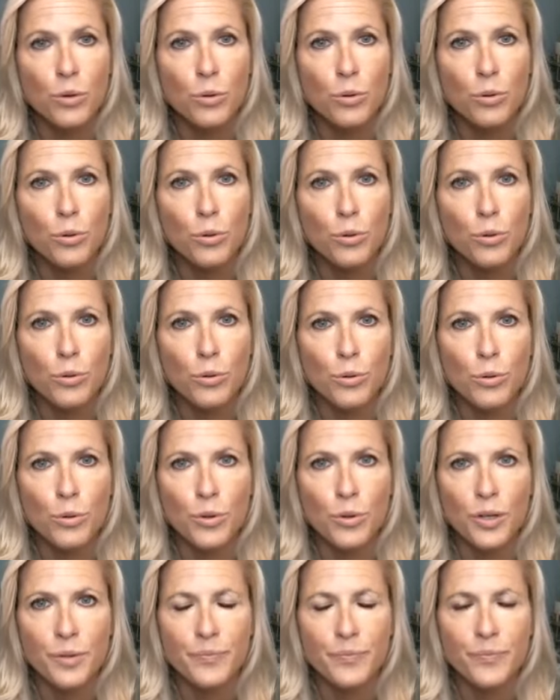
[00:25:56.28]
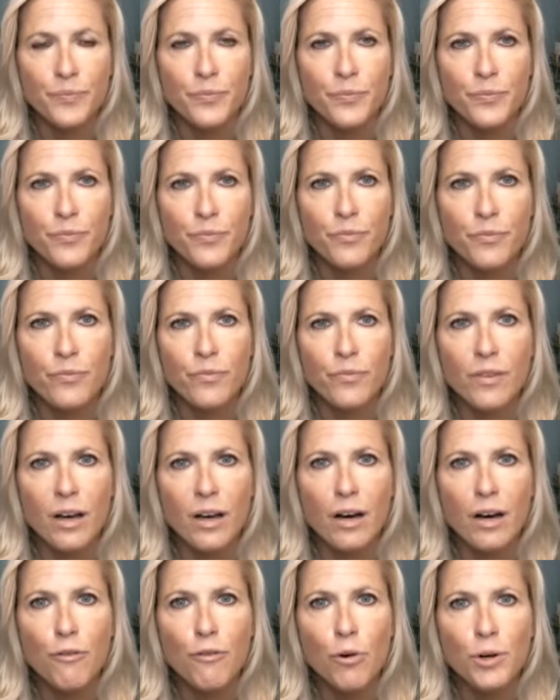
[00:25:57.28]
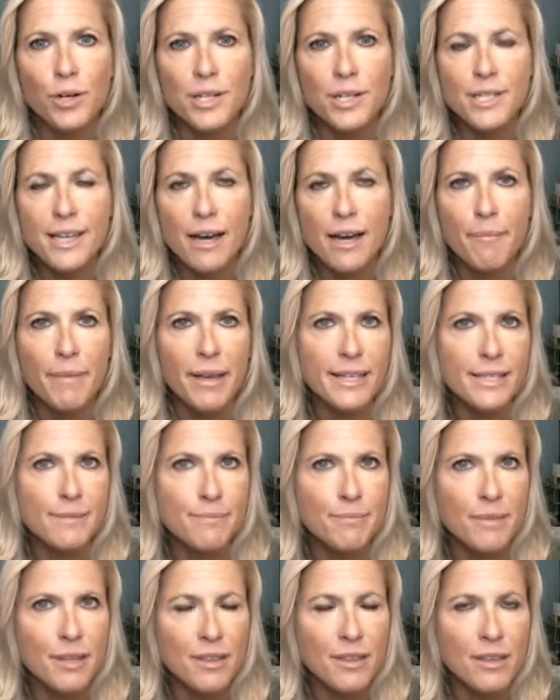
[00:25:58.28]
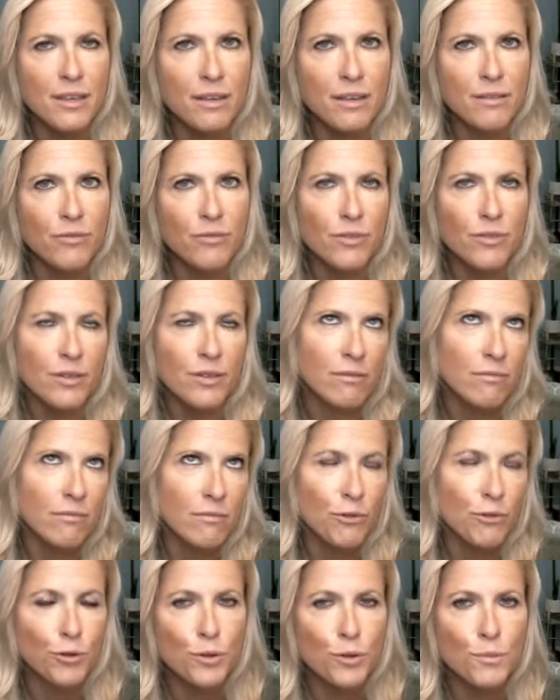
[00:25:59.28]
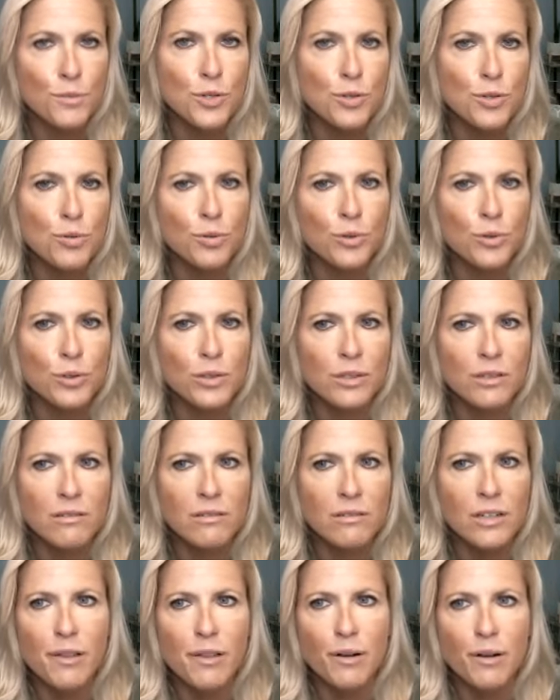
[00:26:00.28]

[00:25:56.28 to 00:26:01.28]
Whew. Of course, that makes me think of the group Tool and a lot of their